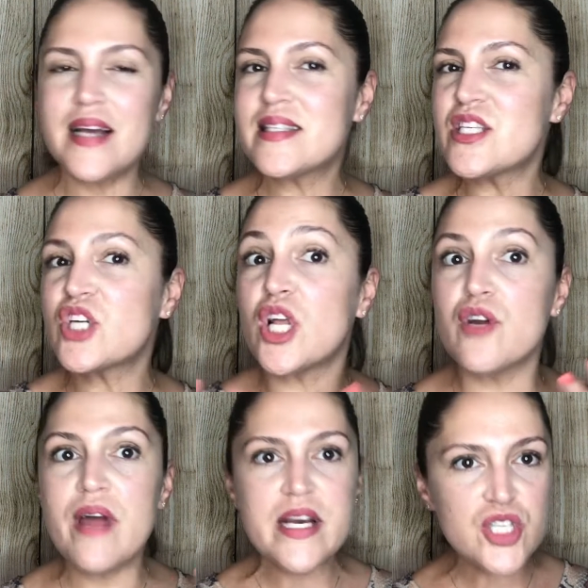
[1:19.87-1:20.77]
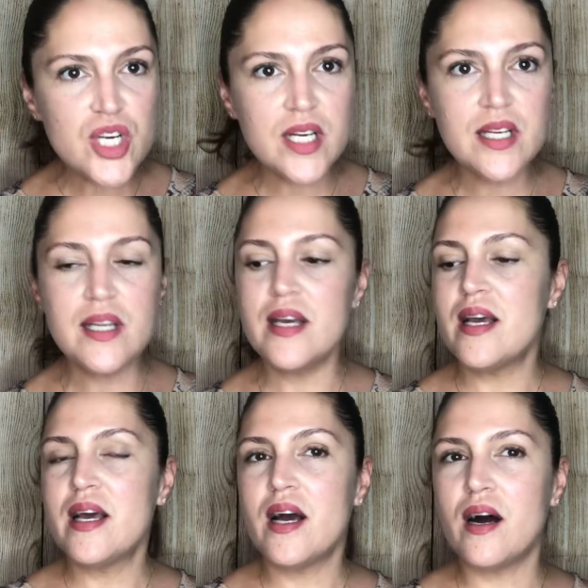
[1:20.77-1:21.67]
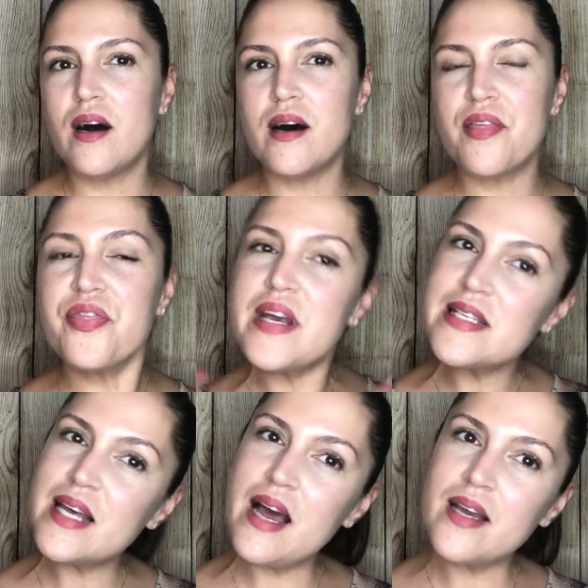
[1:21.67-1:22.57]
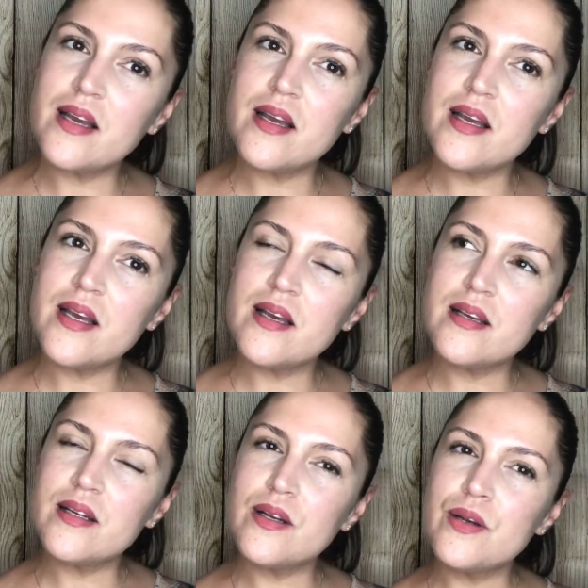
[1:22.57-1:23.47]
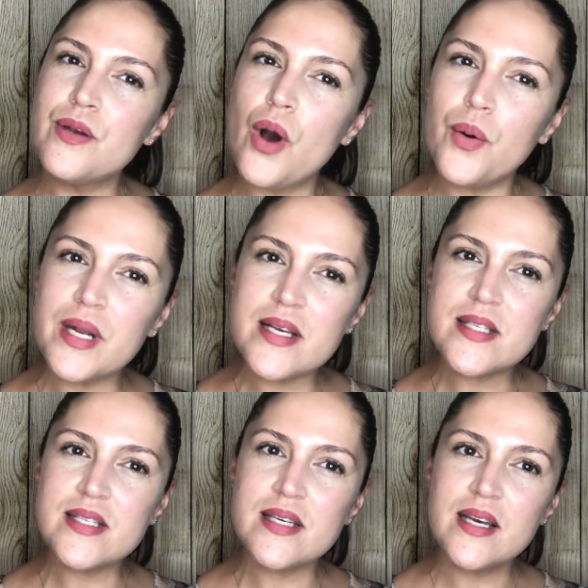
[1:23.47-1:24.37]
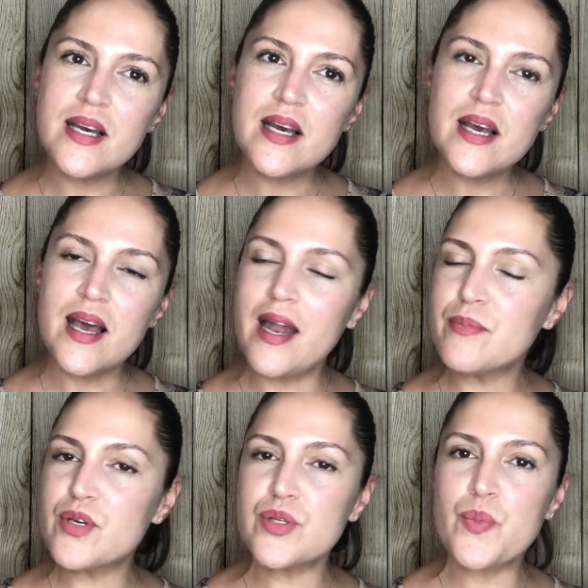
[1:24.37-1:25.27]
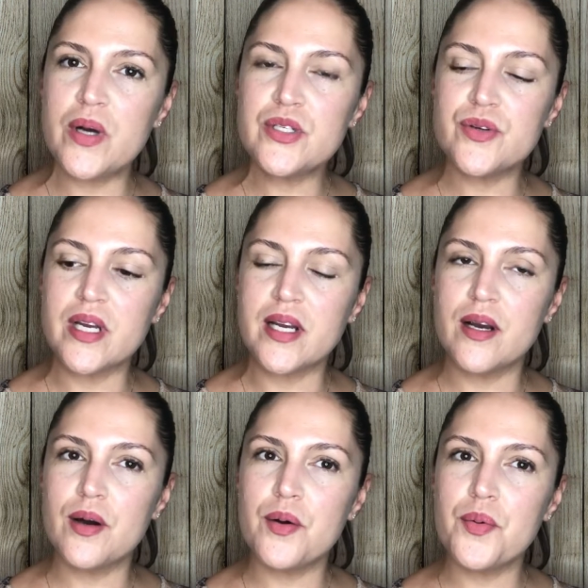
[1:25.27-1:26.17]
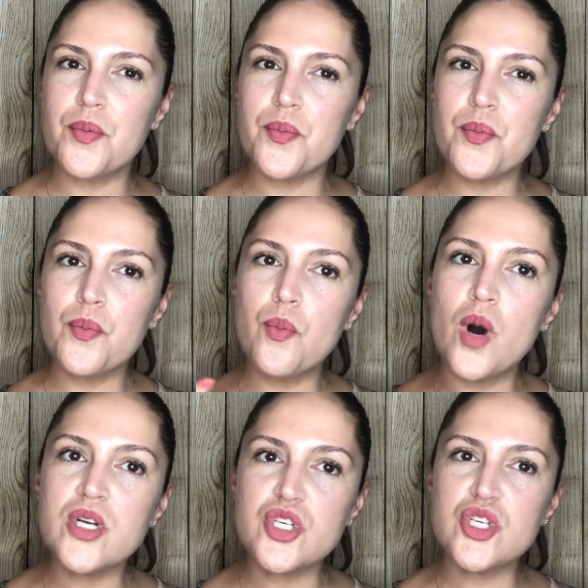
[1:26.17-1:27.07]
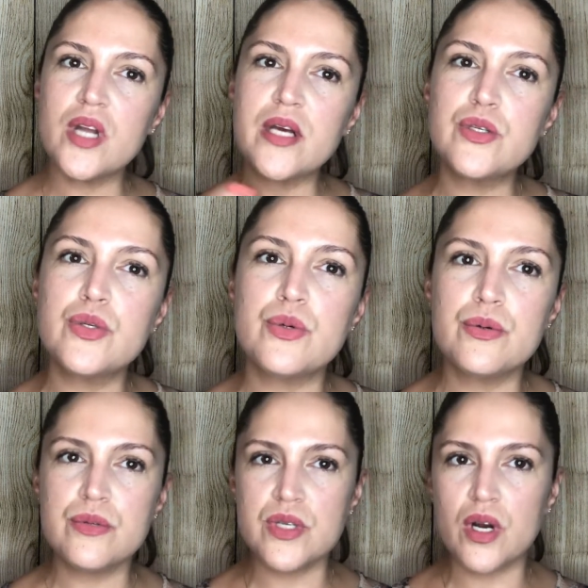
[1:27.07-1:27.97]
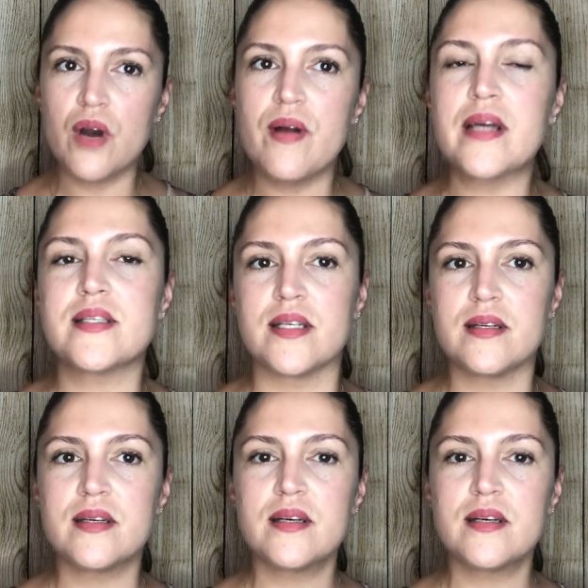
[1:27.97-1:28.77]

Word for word: discoloration uh, things that I noticed and I'm just wondering what should I do to correct it